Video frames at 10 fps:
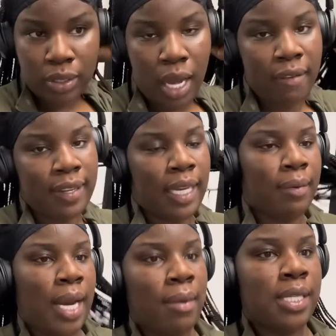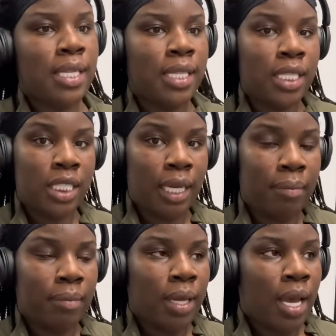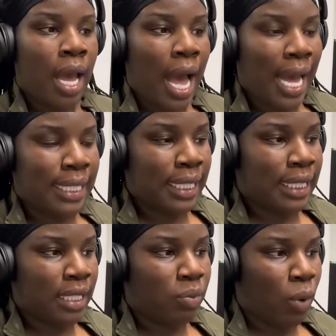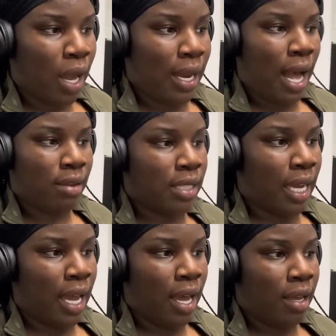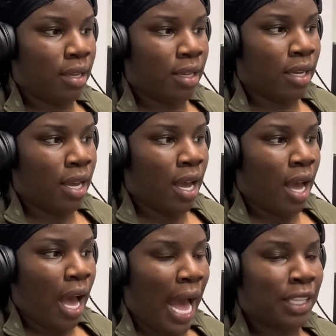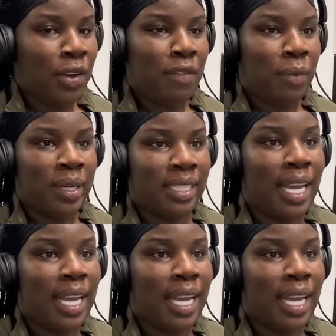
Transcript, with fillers: the other day when I was in the gym, I did these workouts here I don't even want to